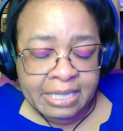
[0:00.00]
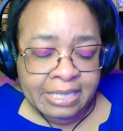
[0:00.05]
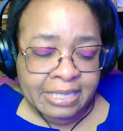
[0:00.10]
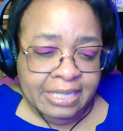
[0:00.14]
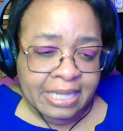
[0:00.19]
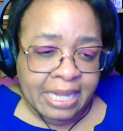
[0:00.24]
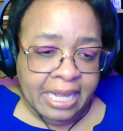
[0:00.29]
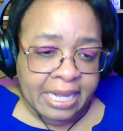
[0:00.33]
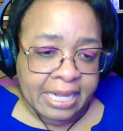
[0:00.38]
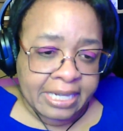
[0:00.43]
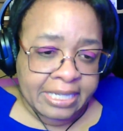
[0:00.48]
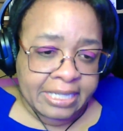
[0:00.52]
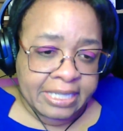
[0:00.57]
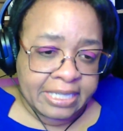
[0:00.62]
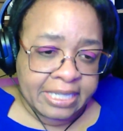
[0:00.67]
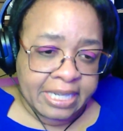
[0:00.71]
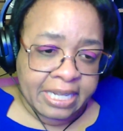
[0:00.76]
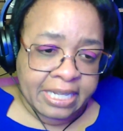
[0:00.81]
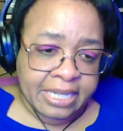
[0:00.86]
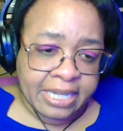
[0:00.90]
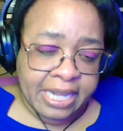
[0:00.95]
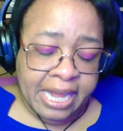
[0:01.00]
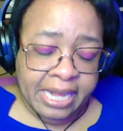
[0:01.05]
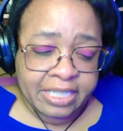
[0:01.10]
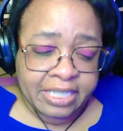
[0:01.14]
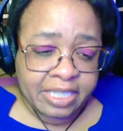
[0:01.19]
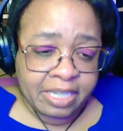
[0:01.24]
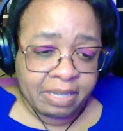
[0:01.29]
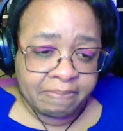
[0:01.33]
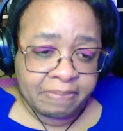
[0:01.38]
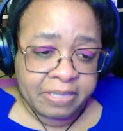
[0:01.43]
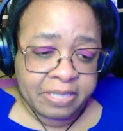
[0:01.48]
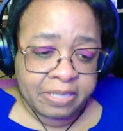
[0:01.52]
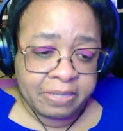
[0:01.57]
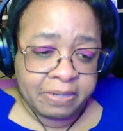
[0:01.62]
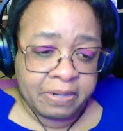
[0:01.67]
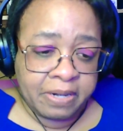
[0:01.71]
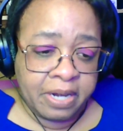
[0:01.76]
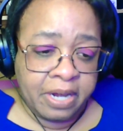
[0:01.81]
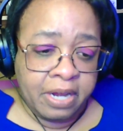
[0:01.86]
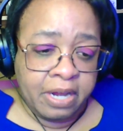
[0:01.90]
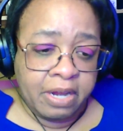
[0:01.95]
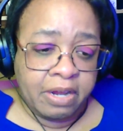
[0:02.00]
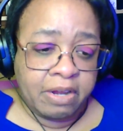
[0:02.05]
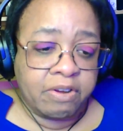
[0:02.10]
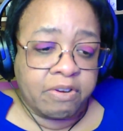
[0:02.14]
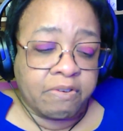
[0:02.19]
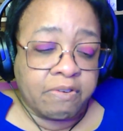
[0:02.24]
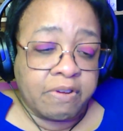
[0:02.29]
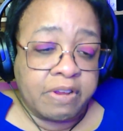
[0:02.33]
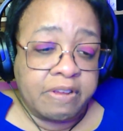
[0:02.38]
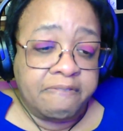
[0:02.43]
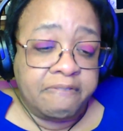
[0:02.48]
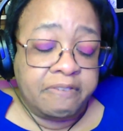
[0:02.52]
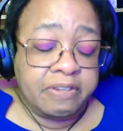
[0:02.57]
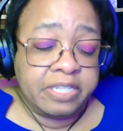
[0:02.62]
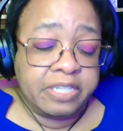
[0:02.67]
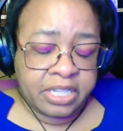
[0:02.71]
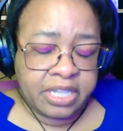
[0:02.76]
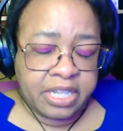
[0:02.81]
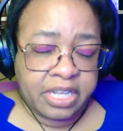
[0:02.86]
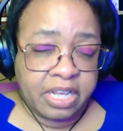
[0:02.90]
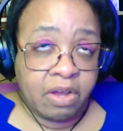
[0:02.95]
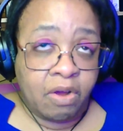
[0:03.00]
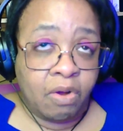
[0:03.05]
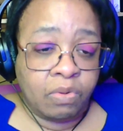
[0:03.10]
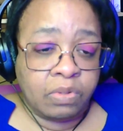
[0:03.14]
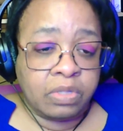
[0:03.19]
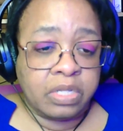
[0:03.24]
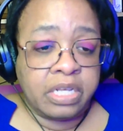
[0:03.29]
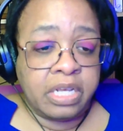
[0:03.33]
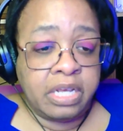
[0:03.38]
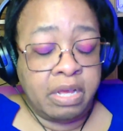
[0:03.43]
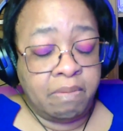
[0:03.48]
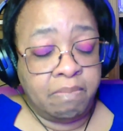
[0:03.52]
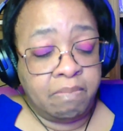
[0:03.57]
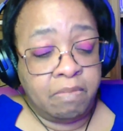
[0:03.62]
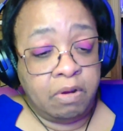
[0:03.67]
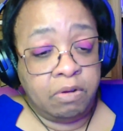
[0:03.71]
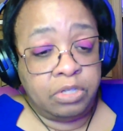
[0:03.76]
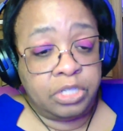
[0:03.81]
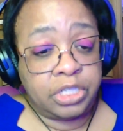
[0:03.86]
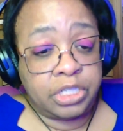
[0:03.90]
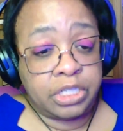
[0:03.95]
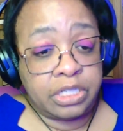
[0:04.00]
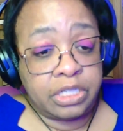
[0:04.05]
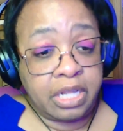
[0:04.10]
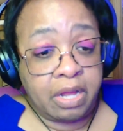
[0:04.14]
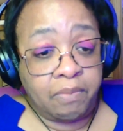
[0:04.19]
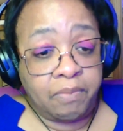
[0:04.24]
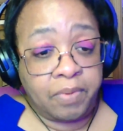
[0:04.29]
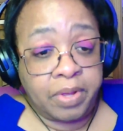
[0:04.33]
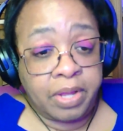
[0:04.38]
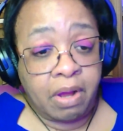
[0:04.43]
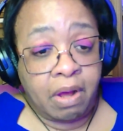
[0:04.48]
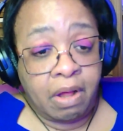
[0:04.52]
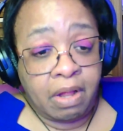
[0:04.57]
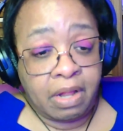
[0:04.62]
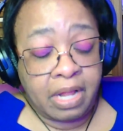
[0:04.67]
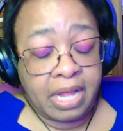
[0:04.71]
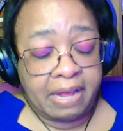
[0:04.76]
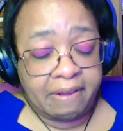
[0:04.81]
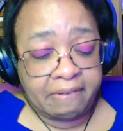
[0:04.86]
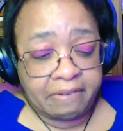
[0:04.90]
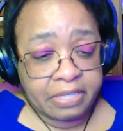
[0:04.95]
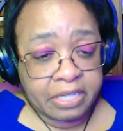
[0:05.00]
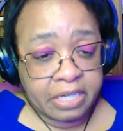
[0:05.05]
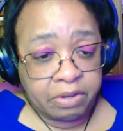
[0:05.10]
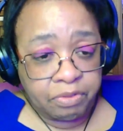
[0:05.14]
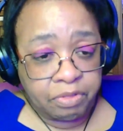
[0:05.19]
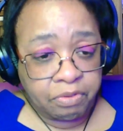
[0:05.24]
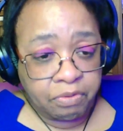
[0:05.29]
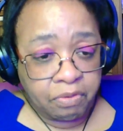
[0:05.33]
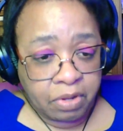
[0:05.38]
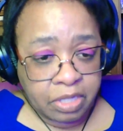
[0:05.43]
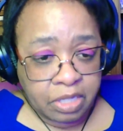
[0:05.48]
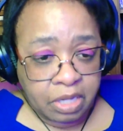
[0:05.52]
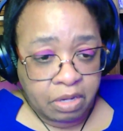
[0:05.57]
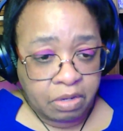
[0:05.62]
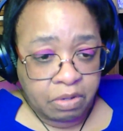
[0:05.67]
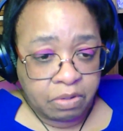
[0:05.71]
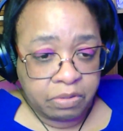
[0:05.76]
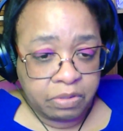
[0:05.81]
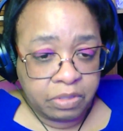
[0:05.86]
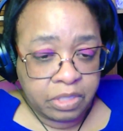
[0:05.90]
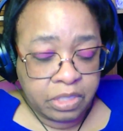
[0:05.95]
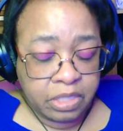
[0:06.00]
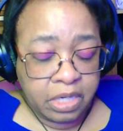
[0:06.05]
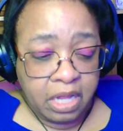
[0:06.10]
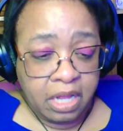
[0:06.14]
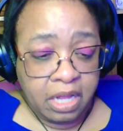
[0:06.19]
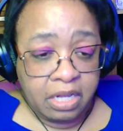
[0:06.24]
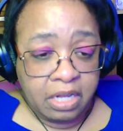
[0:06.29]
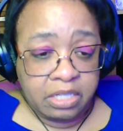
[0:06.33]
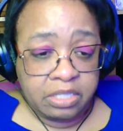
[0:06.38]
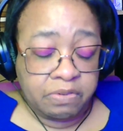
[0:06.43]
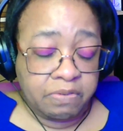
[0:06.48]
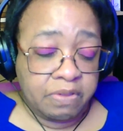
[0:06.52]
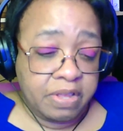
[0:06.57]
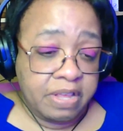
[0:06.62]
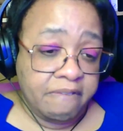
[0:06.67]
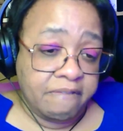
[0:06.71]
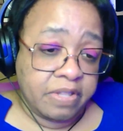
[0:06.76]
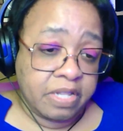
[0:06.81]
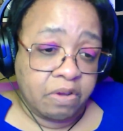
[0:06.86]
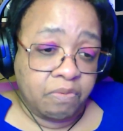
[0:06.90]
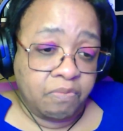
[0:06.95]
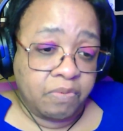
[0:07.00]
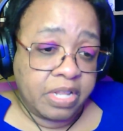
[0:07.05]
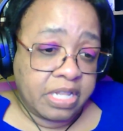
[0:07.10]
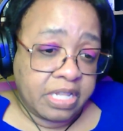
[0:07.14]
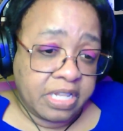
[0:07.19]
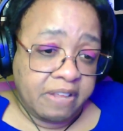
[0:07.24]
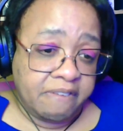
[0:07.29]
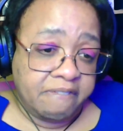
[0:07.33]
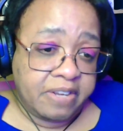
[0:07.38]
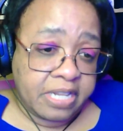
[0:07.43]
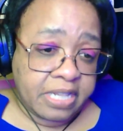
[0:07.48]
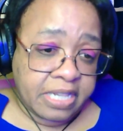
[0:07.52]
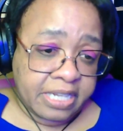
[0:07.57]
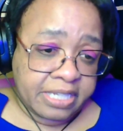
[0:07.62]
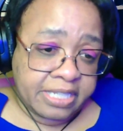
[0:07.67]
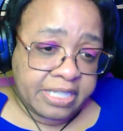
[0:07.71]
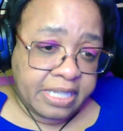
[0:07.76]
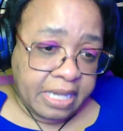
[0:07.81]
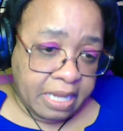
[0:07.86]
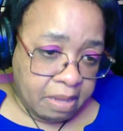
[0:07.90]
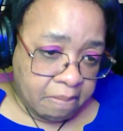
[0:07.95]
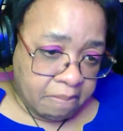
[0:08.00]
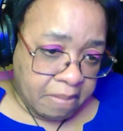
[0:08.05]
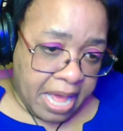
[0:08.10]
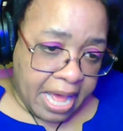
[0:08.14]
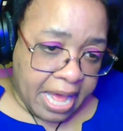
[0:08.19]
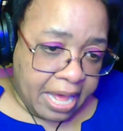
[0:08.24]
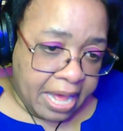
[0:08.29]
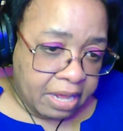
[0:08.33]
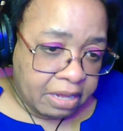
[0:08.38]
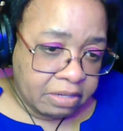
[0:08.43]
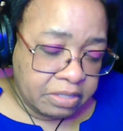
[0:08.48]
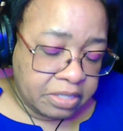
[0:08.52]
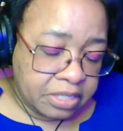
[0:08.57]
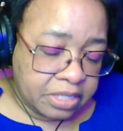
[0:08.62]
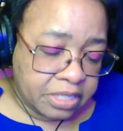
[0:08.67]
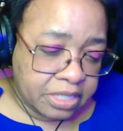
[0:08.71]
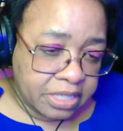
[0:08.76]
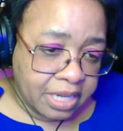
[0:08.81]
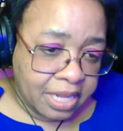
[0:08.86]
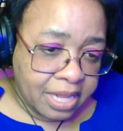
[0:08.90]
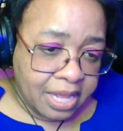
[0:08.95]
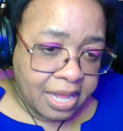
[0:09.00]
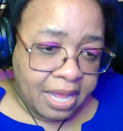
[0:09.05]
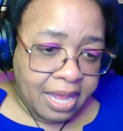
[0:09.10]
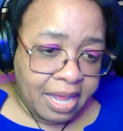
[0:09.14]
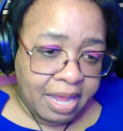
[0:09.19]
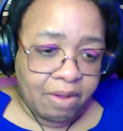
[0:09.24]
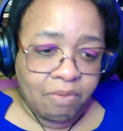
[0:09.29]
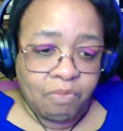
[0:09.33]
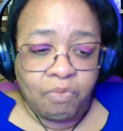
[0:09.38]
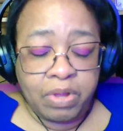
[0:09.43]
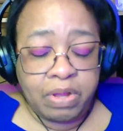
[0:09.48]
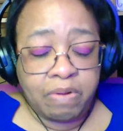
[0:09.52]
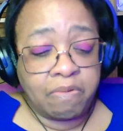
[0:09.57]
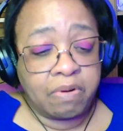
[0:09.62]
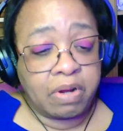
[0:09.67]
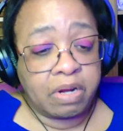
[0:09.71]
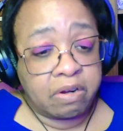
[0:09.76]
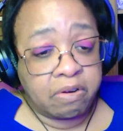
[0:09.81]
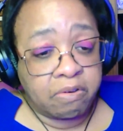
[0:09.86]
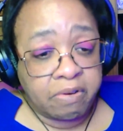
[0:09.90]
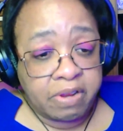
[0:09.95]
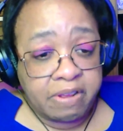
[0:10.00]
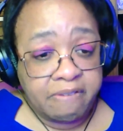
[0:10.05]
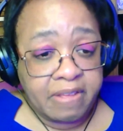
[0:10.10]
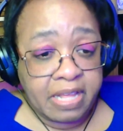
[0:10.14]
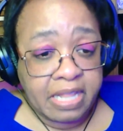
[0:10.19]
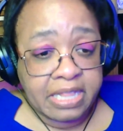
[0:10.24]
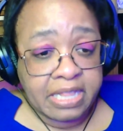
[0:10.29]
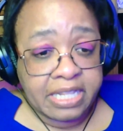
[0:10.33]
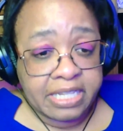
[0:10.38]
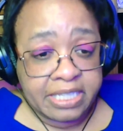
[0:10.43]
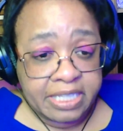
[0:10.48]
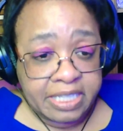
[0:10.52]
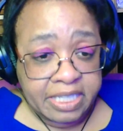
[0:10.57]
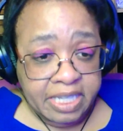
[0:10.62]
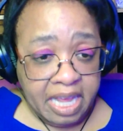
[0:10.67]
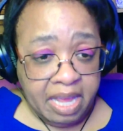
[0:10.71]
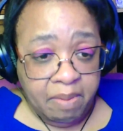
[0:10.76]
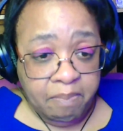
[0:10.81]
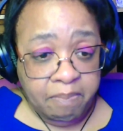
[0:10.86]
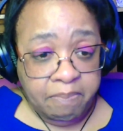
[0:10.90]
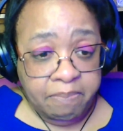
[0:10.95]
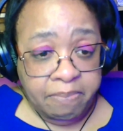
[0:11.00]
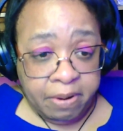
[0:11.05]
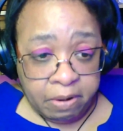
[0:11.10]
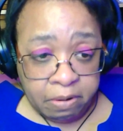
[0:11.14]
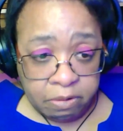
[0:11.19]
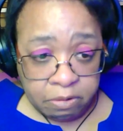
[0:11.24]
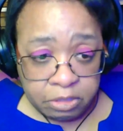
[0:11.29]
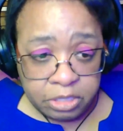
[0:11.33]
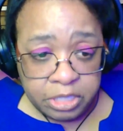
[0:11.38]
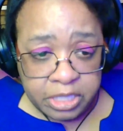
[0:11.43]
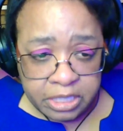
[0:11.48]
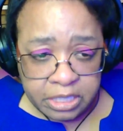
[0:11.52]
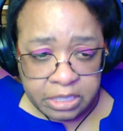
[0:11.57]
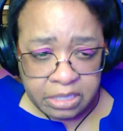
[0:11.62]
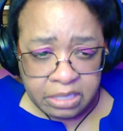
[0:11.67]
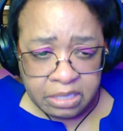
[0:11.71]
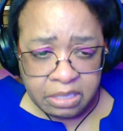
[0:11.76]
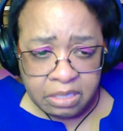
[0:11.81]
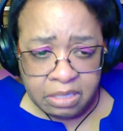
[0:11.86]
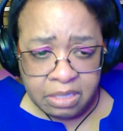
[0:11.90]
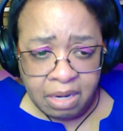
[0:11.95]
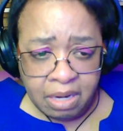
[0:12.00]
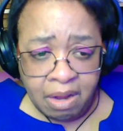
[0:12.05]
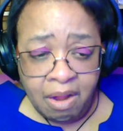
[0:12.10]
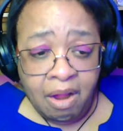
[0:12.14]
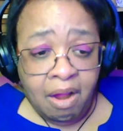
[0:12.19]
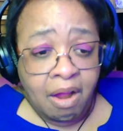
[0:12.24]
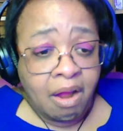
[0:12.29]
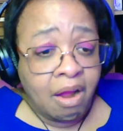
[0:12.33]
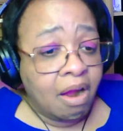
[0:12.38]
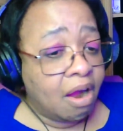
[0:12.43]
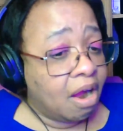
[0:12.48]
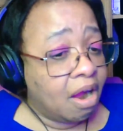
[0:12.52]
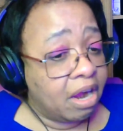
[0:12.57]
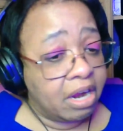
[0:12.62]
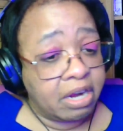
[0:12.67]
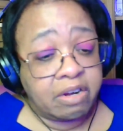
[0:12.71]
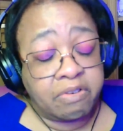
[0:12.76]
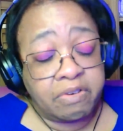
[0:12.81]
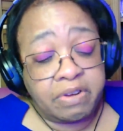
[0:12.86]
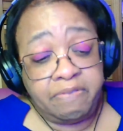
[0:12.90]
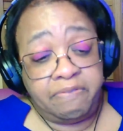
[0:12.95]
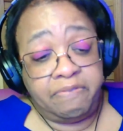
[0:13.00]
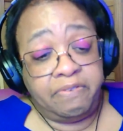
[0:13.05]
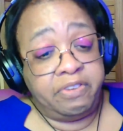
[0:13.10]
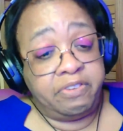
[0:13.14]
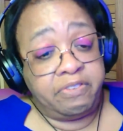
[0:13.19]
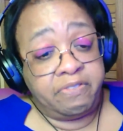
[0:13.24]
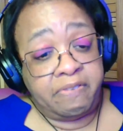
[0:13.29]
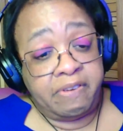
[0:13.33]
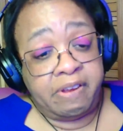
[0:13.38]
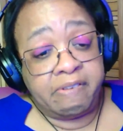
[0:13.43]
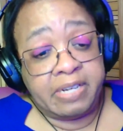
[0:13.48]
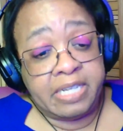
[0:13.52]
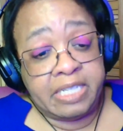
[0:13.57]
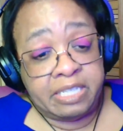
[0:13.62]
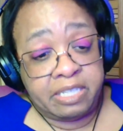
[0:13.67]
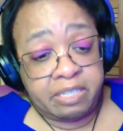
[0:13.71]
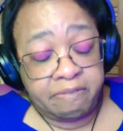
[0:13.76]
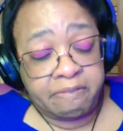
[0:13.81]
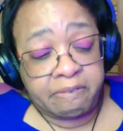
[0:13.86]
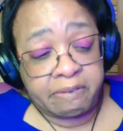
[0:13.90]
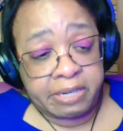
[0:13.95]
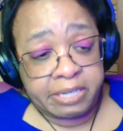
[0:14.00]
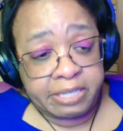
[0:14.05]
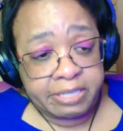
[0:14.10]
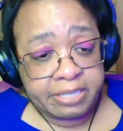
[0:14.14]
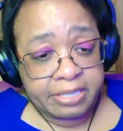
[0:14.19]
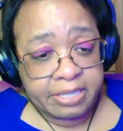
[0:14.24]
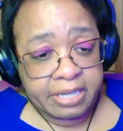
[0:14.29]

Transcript: Like I said last episode, grief is the only emotion that we all have to go through alone. So even though we lived in the same house and we were grieving the same person, our grief was very different.